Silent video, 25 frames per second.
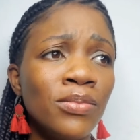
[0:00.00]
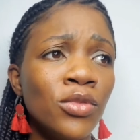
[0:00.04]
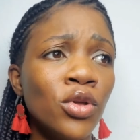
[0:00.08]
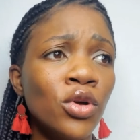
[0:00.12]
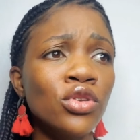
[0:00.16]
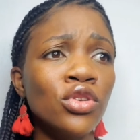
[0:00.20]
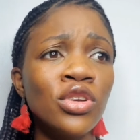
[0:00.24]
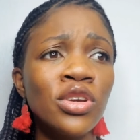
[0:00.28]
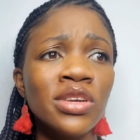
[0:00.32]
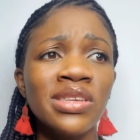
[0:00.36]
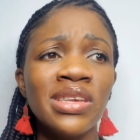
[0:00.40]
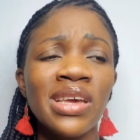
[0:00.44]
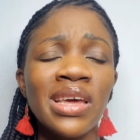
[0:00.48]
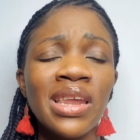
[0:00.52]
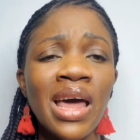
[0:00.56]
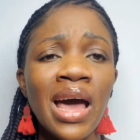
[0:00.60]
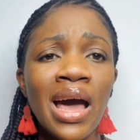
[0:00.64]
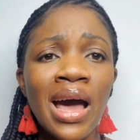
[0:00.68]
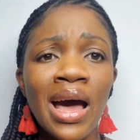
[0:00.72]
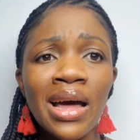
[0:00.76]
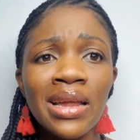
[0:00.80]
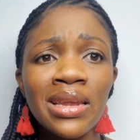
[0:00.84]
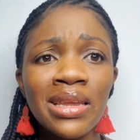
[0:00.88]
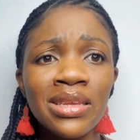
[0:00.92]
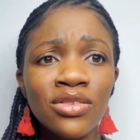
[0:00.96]
Don't just hear that,
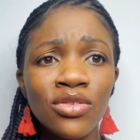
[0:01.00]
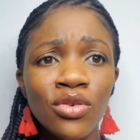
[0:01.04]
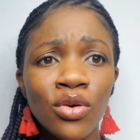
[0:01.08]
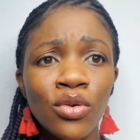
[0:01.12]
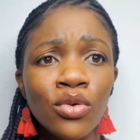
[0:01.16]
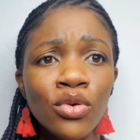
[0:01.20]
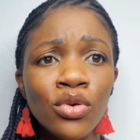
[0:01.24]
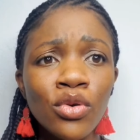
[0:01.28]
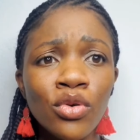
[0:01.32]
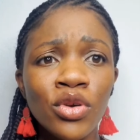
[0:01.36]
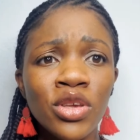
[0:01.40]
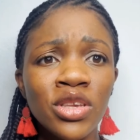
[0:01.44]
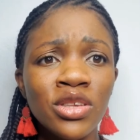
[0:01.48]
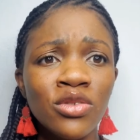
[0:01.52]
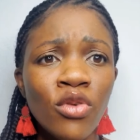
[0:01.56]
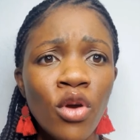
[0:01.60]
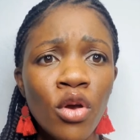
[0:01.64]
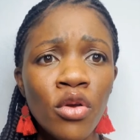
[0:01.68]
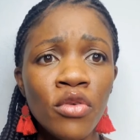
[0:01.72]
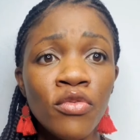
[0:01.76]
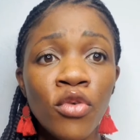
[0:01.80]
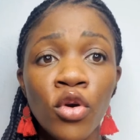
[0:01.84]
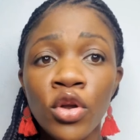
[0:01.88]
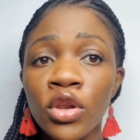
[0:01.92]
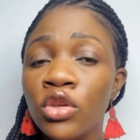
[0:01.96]
ah, this uncle, oh, he's
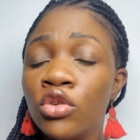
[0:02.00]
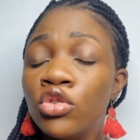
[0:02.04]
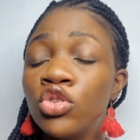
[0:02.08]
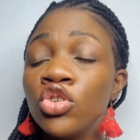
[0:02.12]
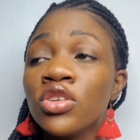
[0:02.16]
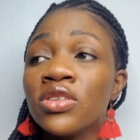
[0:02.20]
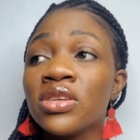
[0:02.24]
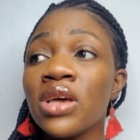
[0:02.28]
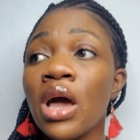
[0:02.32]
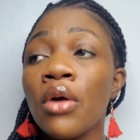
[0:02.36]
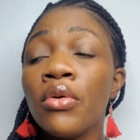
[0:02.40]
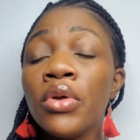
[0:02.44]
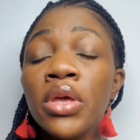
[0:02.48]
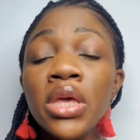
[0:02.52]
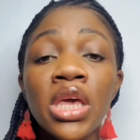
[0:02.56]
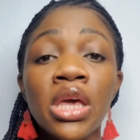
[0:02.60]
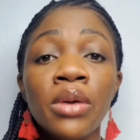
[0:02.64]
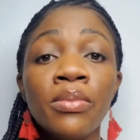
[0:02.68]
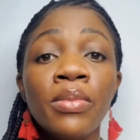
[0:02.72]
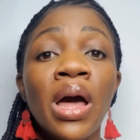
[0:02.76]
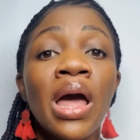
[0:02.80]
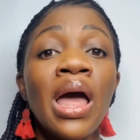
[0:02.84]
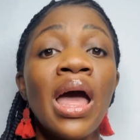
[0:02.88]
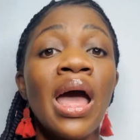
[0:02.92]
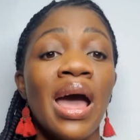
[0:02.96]
very funny. You just carry
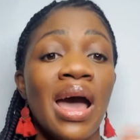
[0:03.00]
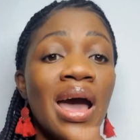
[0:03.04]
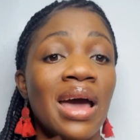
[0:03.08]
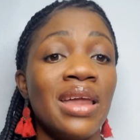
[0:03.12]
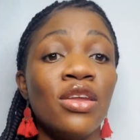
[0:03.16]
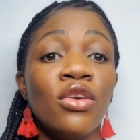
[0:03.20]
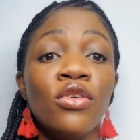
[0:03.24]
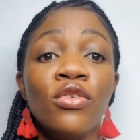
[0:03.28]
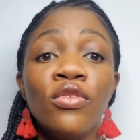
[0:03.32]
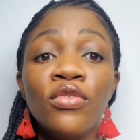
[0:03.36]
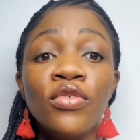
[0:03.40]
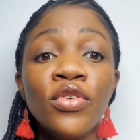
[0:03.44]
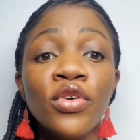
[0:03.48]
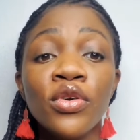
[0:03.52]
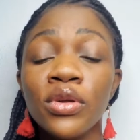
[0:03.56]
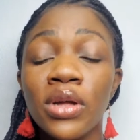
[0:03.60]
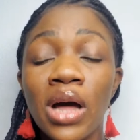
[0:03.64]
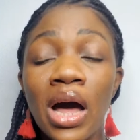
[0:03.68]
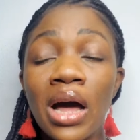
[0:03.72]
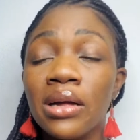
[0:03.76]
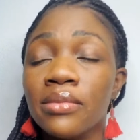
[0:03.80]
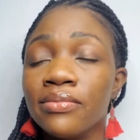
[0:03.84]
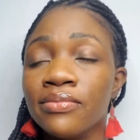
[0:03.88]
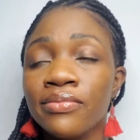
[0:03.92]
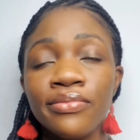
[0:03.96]
him and then you feel,
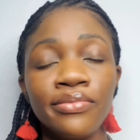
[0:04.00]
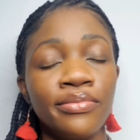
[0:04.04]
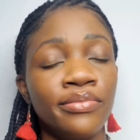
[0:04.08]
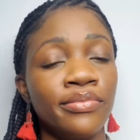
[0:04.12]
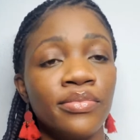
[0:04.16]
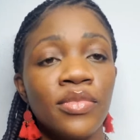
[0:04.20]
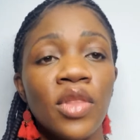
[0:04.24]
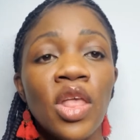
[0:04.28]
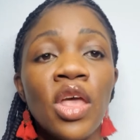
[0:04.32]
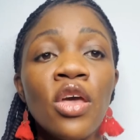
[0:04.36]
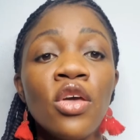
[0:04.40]
uh, mm -mm.